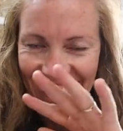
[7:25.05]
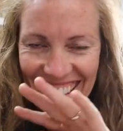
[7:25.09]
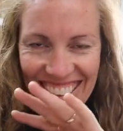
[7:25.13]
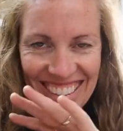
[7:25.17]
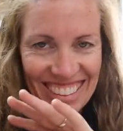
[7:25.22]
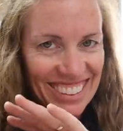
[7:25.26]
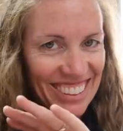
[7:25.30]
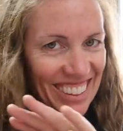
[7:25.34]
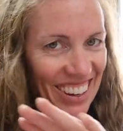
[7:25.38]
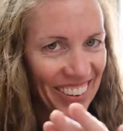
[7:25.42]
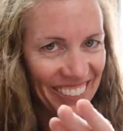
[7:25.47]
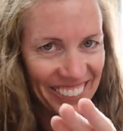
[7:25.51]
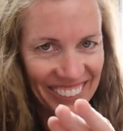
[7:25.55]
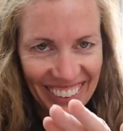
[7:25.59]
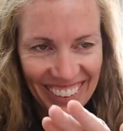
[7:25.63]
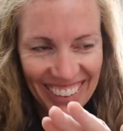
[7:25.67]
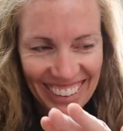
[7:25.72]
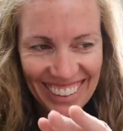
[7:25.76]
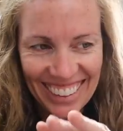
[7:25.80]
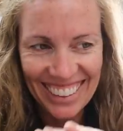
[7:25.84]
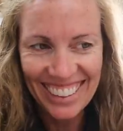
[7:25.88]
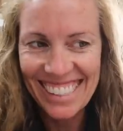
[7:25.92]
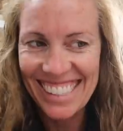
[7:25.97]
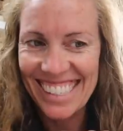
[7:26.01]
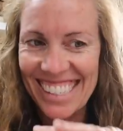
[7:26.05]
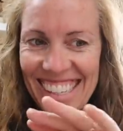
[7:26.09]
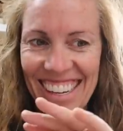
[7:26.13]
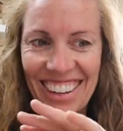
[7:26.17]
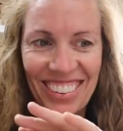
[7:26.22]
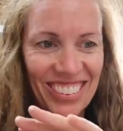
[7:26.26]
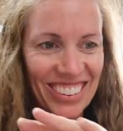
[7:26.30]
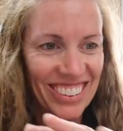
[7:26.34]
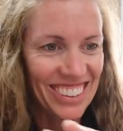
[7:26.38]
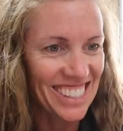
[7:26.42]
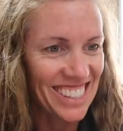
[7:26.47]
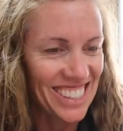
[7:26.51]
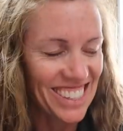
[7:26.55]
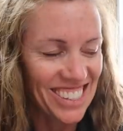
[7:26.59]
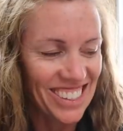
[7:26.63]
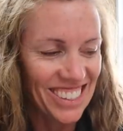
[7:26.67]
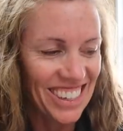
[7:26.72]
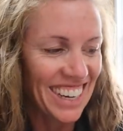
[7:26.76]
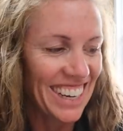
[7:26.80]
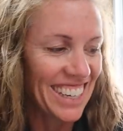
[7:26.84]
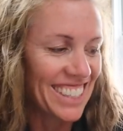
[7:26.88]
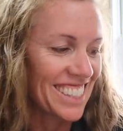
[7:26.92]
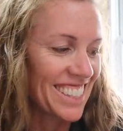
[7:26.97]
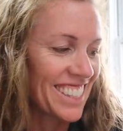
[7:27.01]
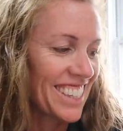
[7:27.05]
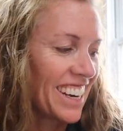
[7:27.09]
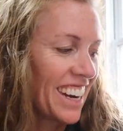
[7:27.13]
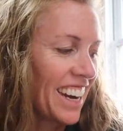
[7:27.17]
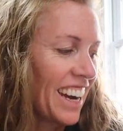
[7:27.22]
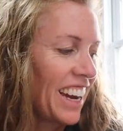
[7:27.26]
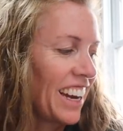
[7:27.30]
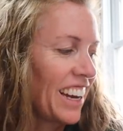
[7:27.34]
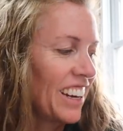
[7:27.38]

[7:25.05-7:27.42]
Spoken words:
It's not worth it. It's not worth the stress.